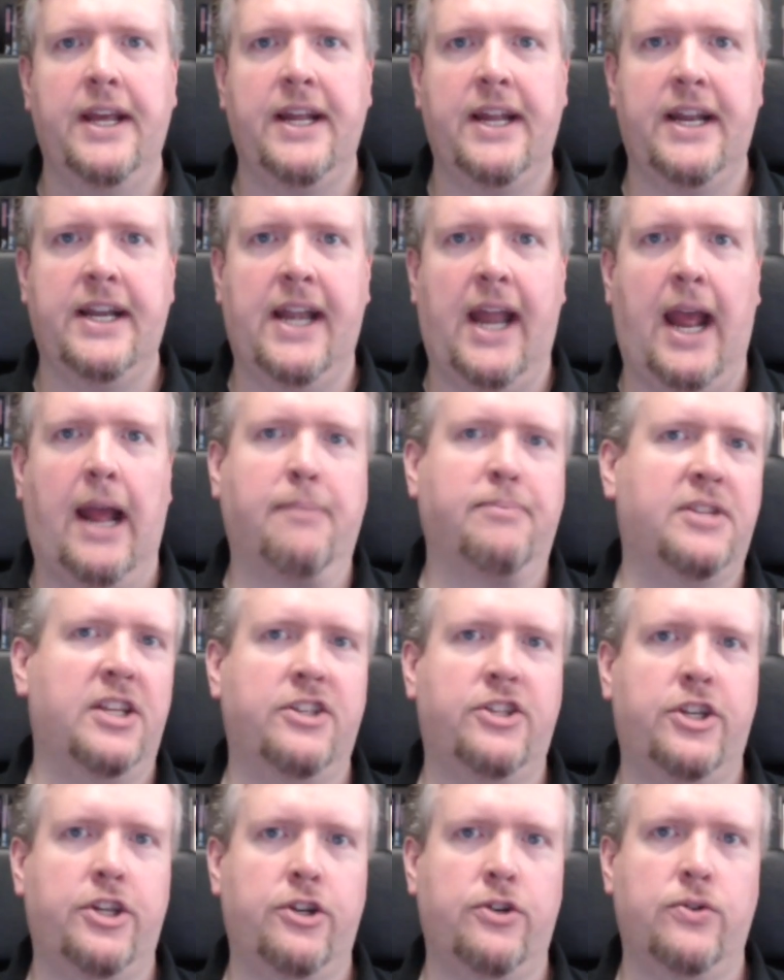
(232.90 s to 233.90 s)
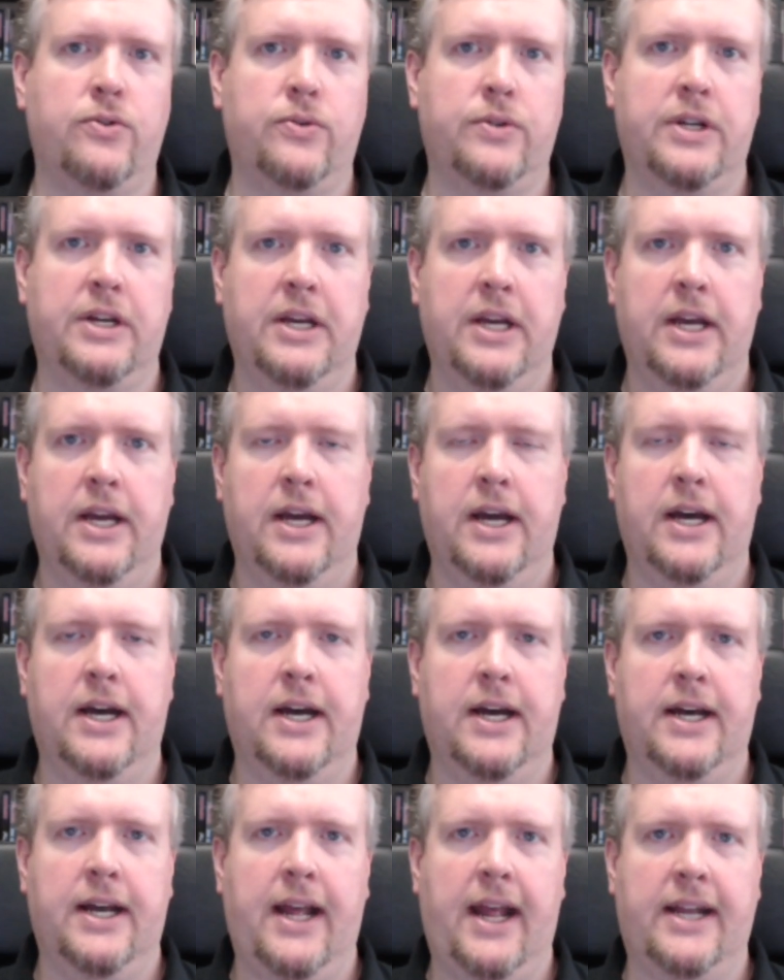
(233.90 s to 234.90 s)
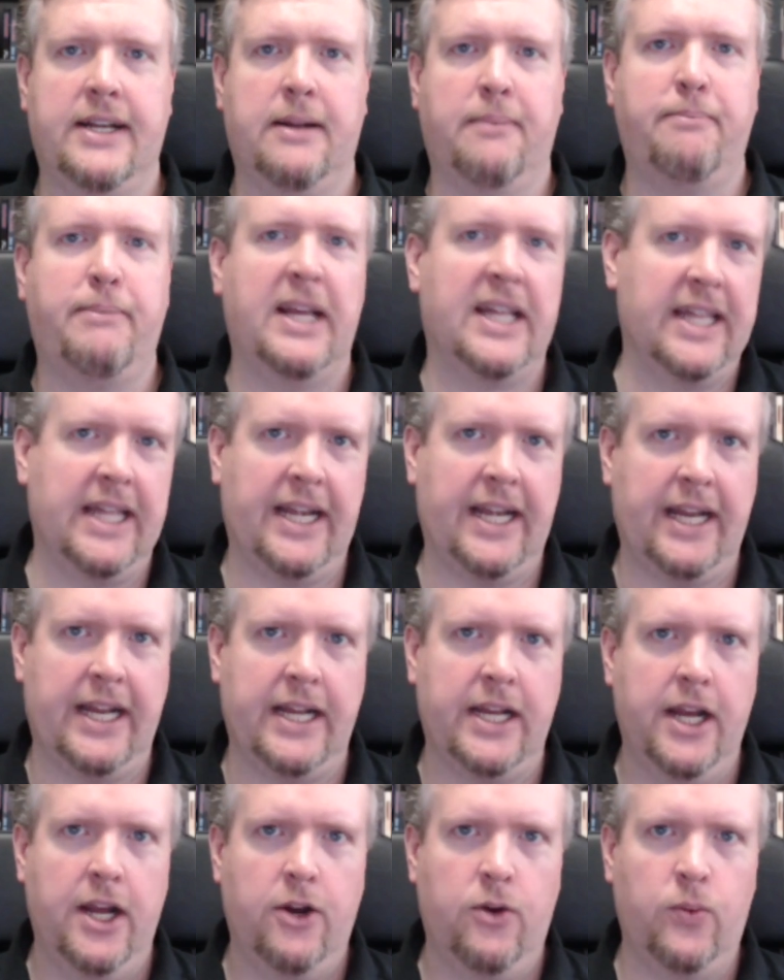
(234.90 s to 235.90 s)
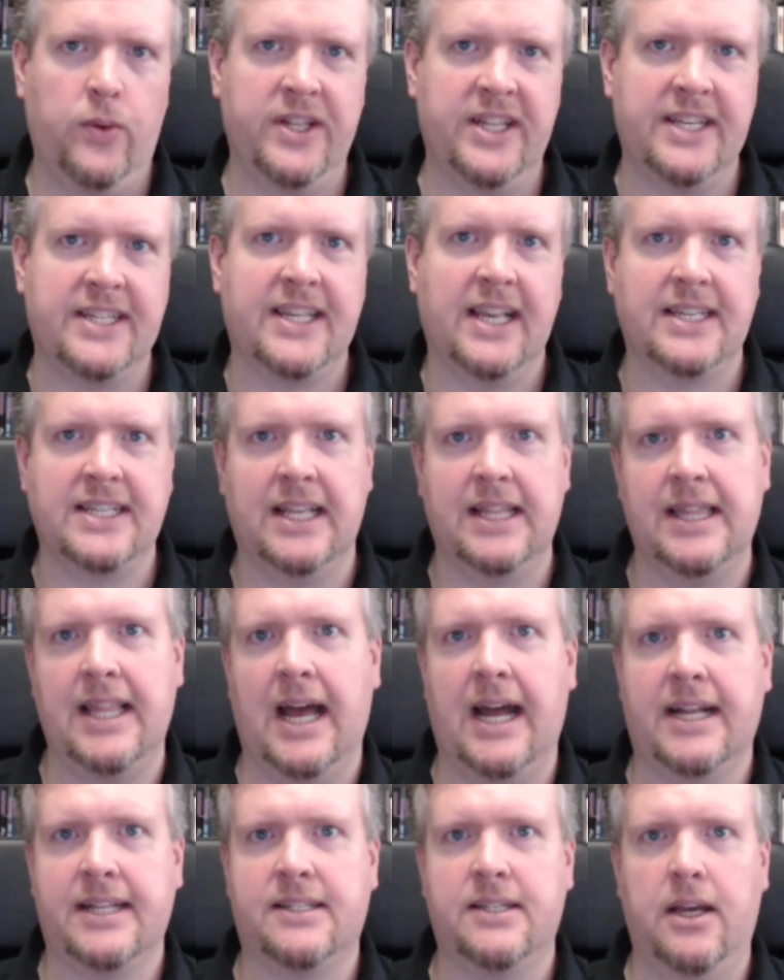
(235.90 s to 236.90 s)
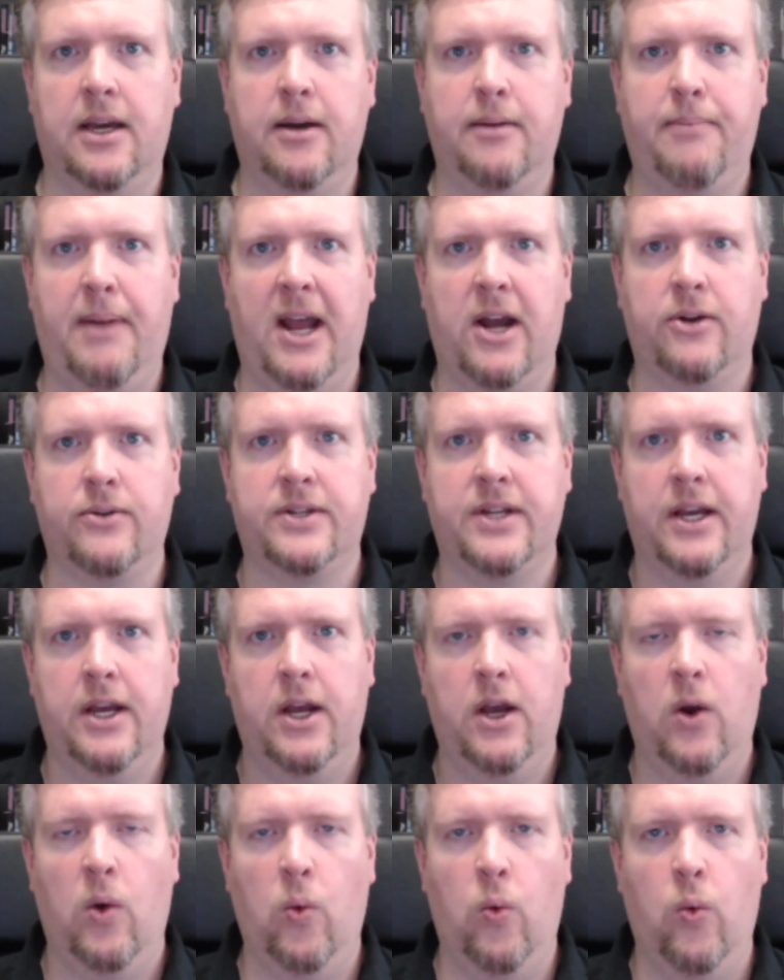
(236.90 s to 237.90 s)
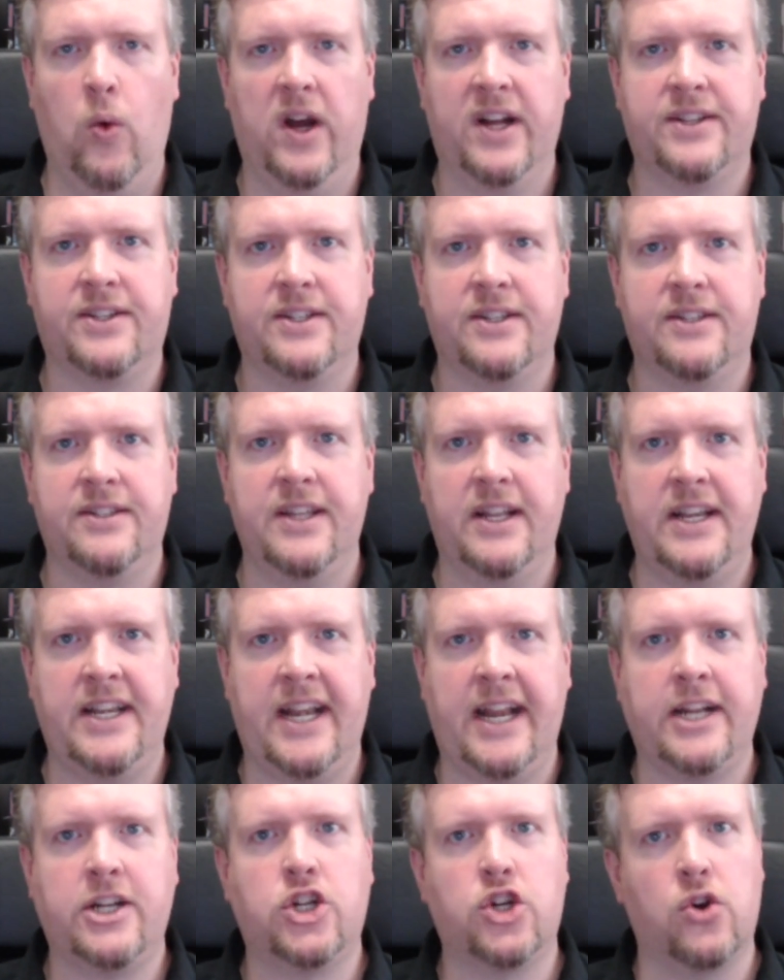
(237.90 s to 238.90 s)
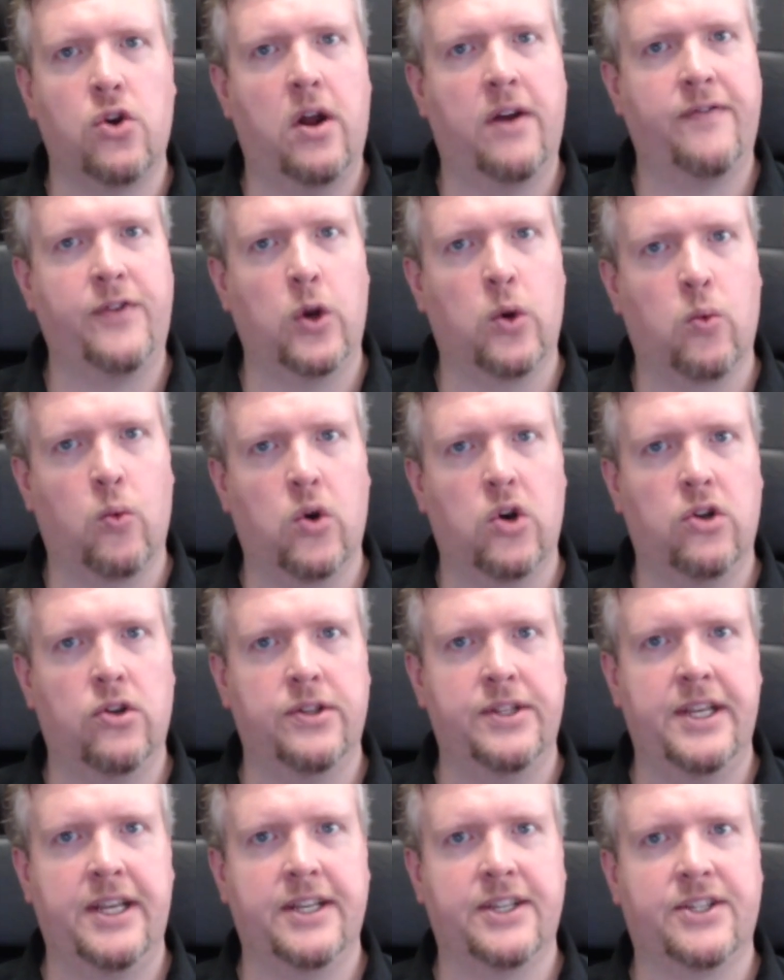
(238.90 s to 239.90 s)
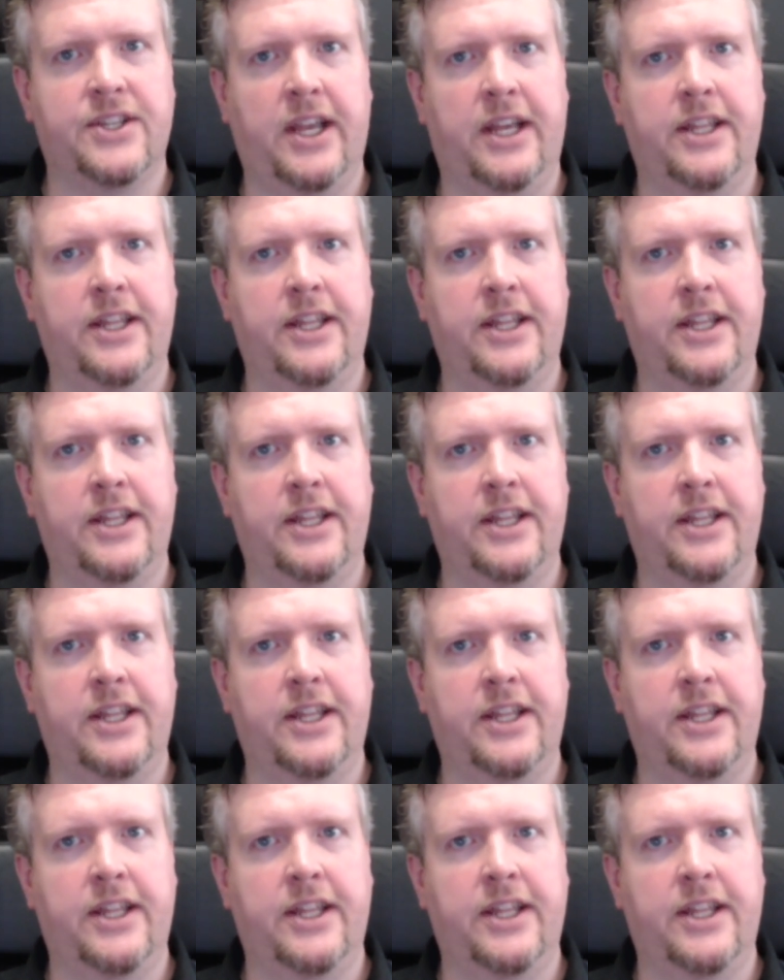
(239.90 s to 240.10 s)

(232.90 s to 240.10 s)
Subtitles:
in aptitude and ability really says a lot about what the nature of your world is